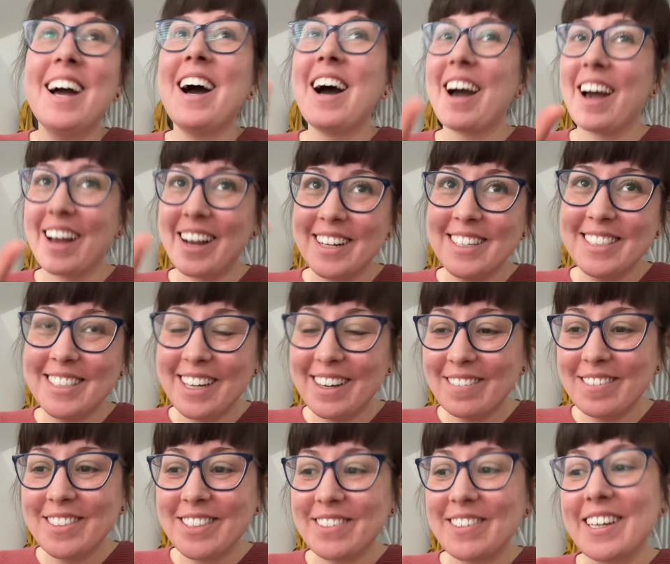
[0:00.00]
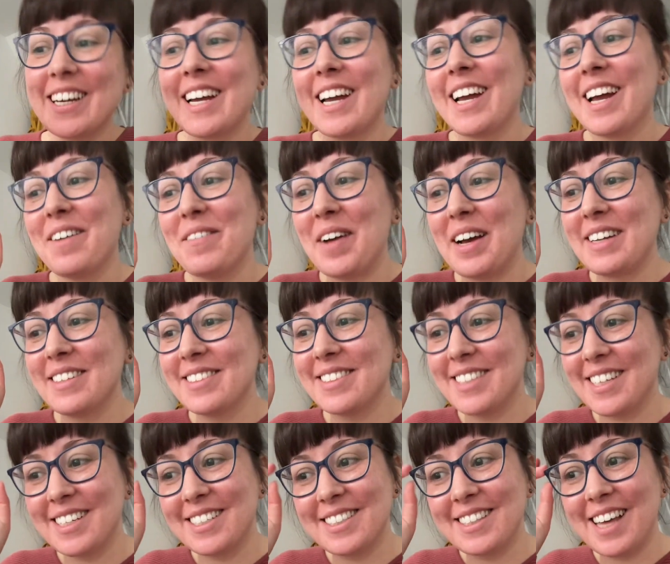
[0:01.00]
ended up doing about
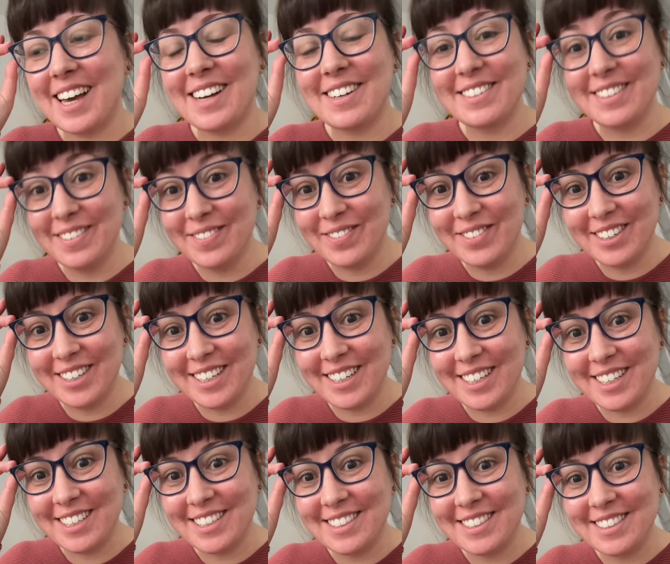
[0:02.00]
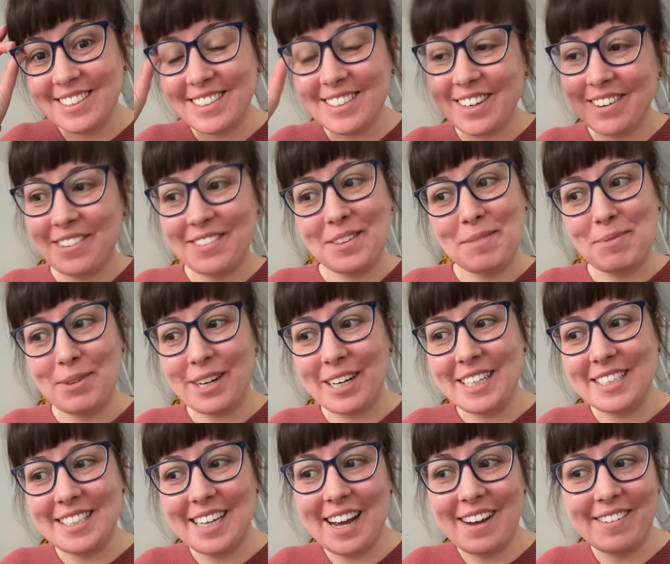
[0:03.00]
6,000 words. So the book
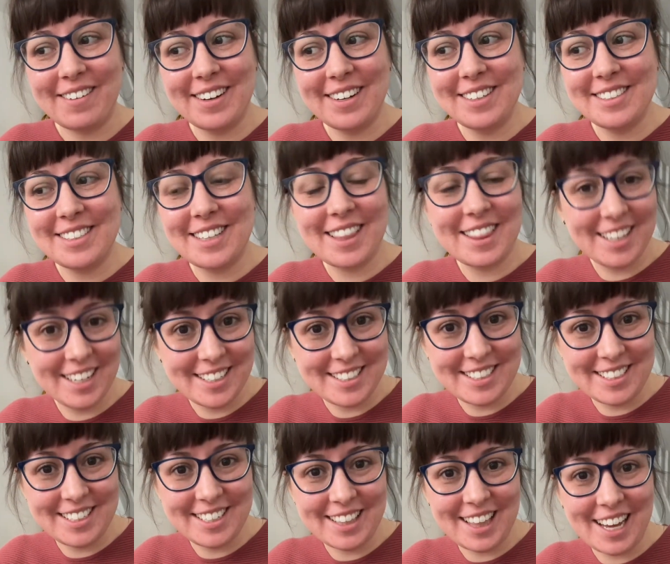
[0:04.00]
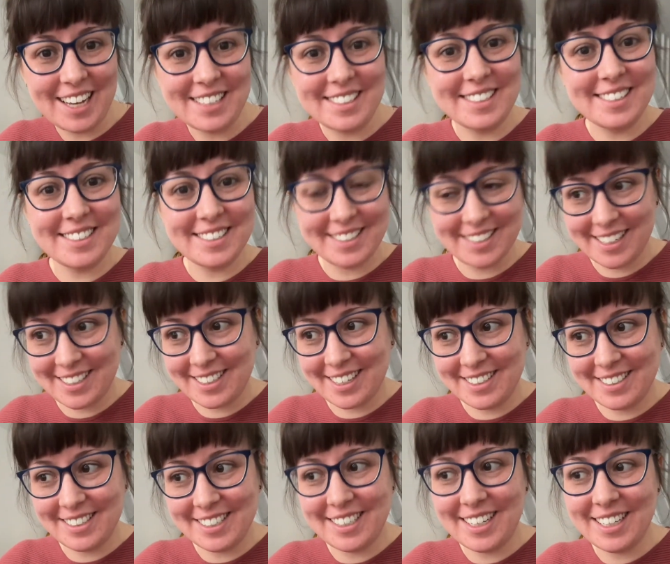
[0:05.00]
is now at
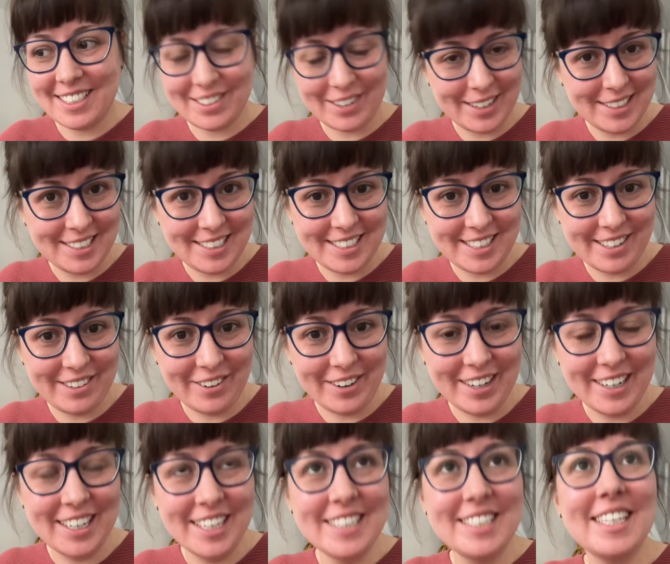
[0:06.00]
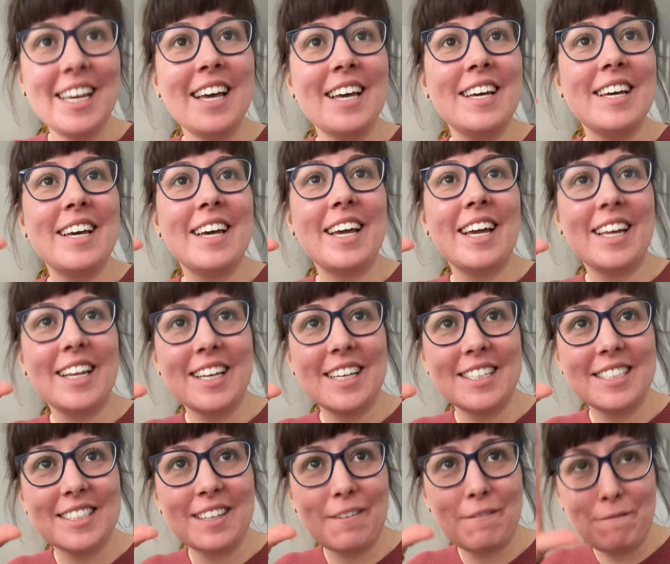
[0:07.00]
32,622 words. It
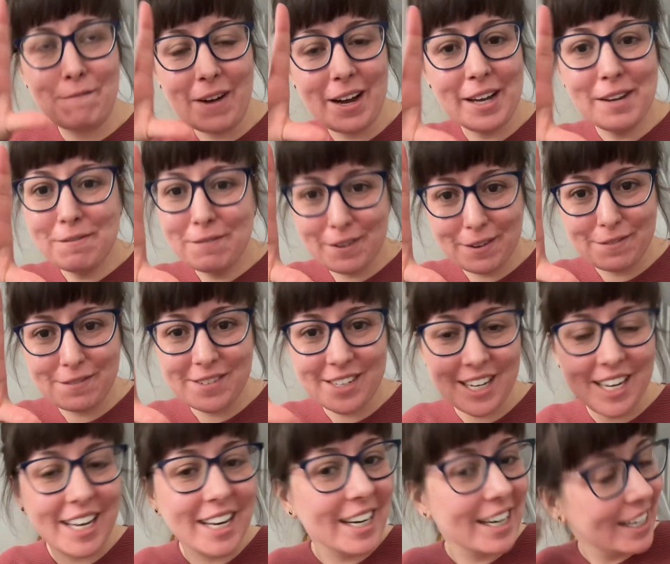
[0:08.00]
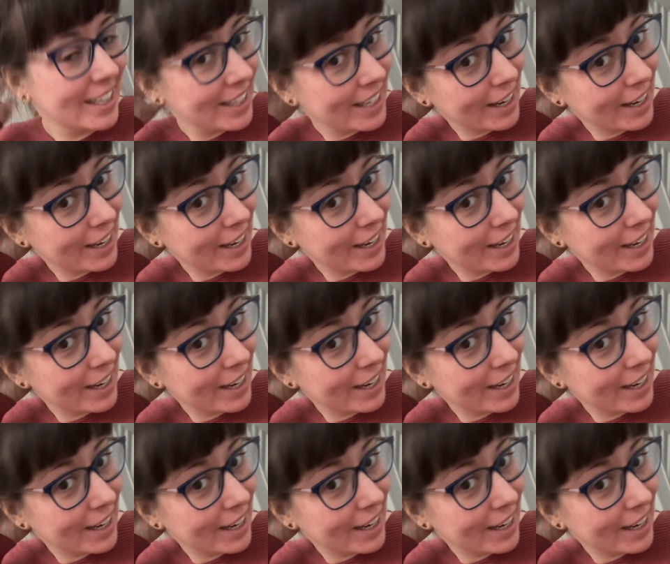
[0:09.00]
is 5:15 in the